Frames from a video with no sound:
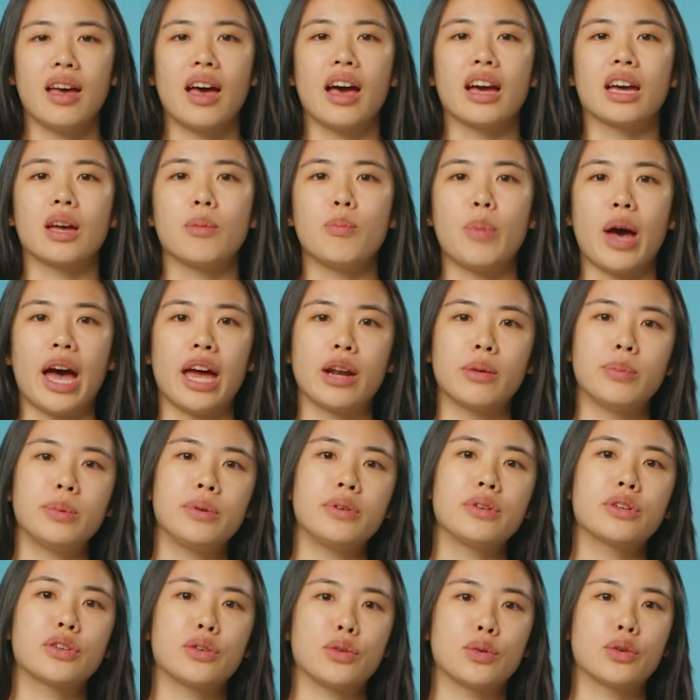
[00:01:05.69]
a
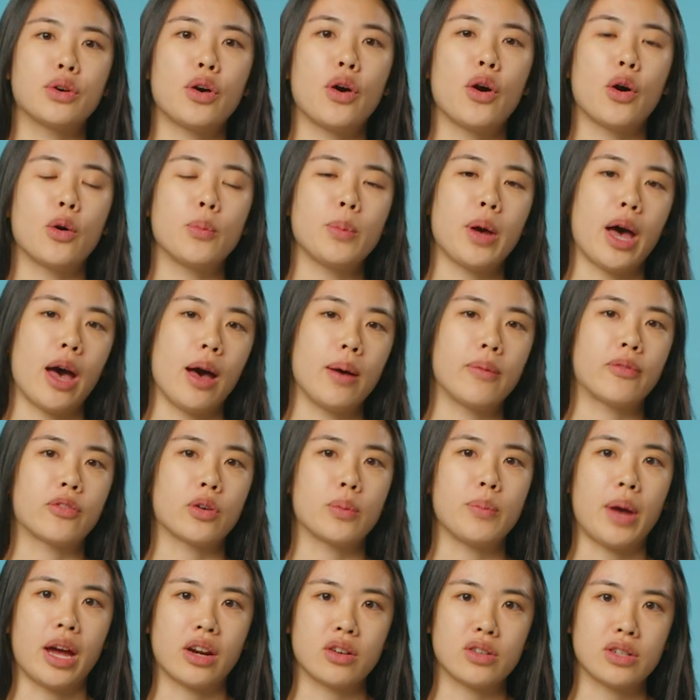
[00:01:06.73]
compatible Google Home Hub for
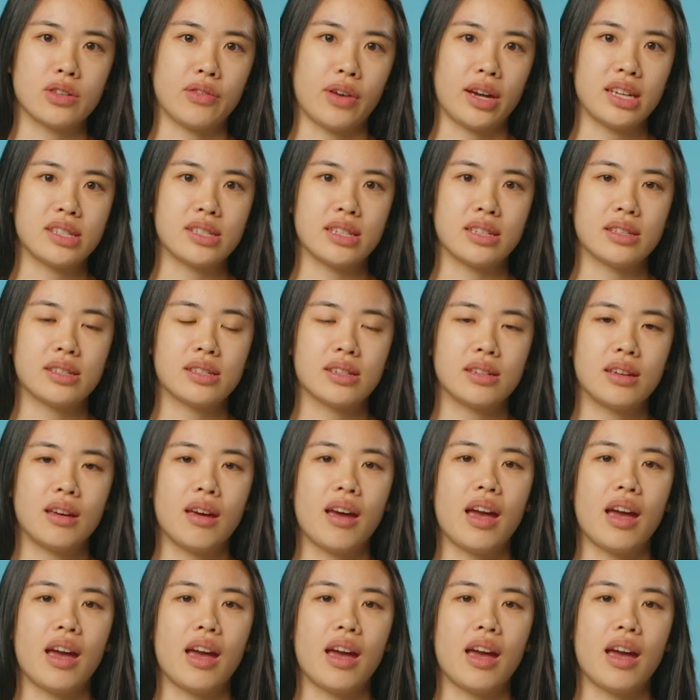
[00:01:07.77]
Matter devices,